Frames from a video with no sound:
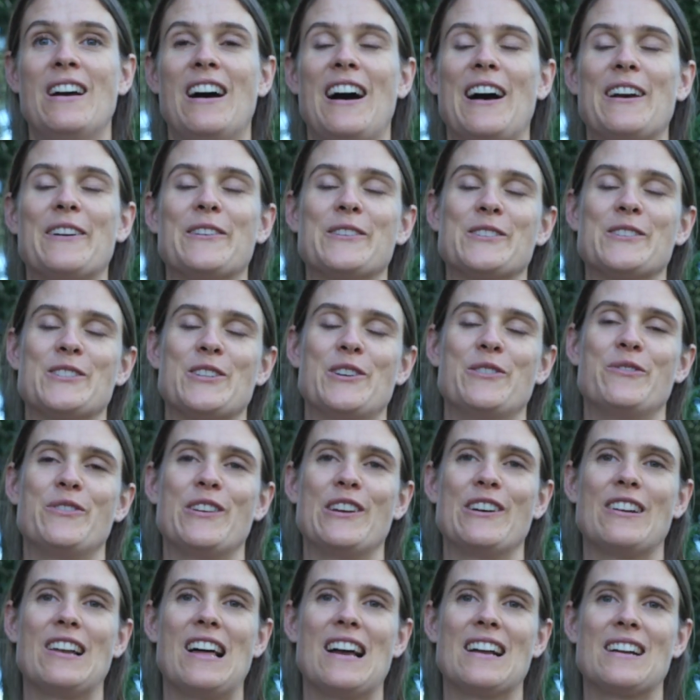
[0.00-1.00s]
I also
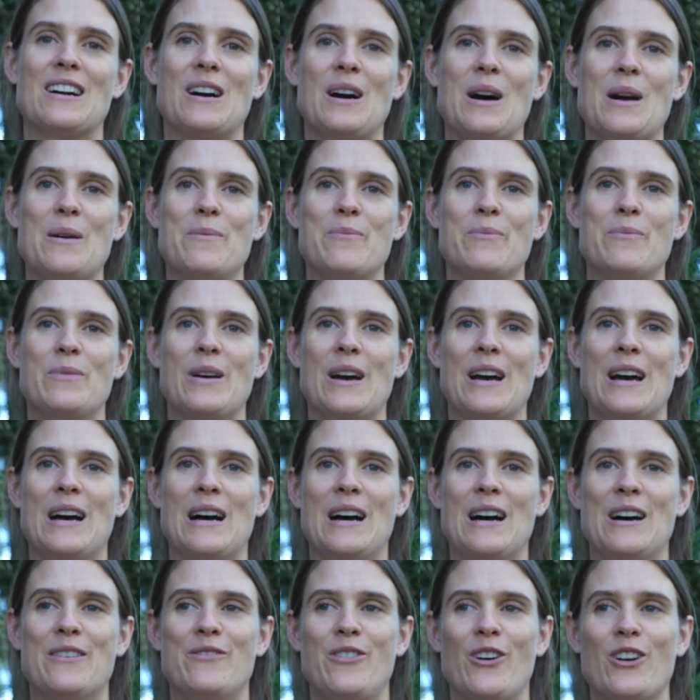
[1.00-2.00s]
feel like I'm
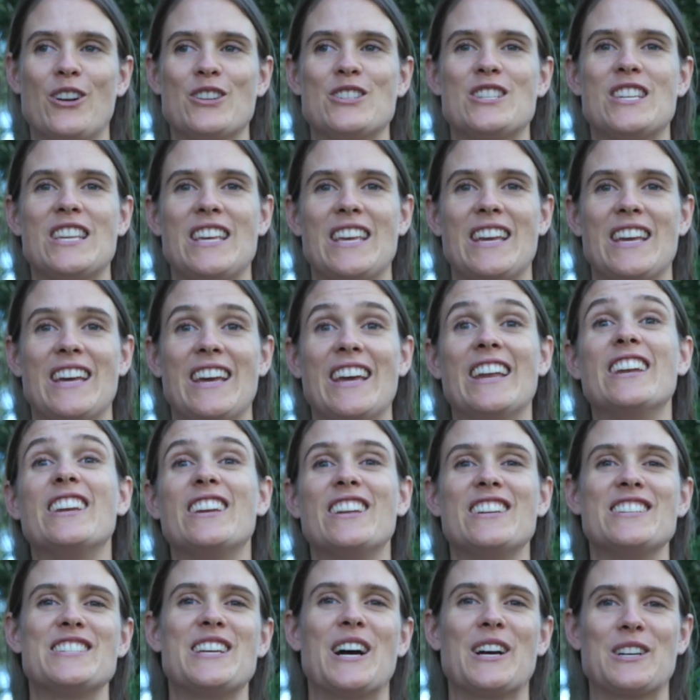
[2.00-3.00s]
a volunteer in an
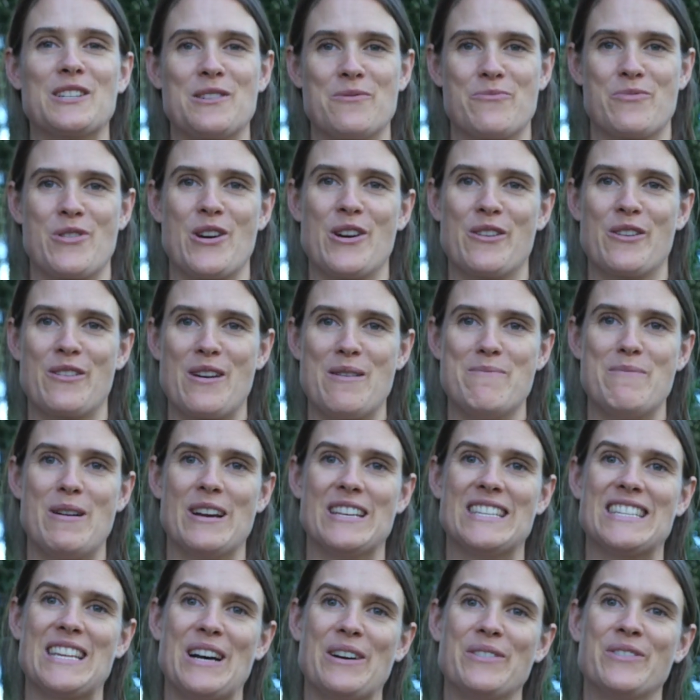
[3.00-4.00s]
induction program
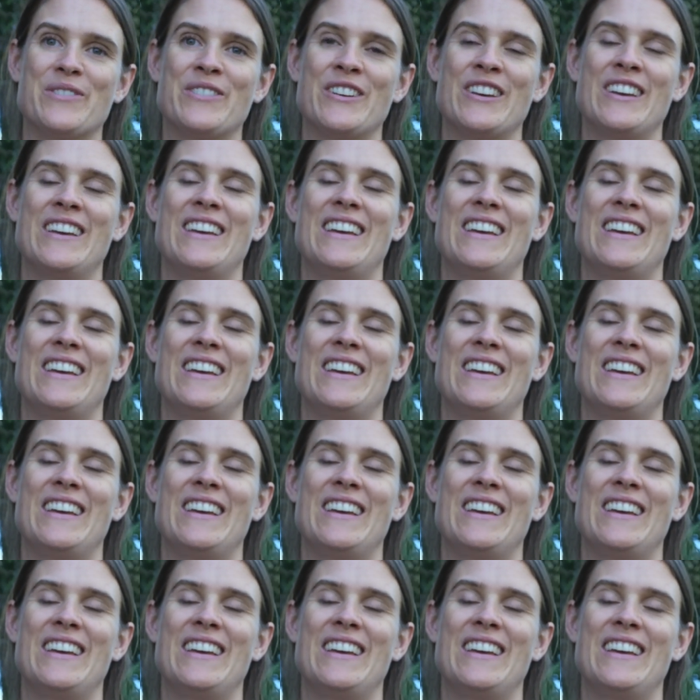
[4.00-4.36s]
myself.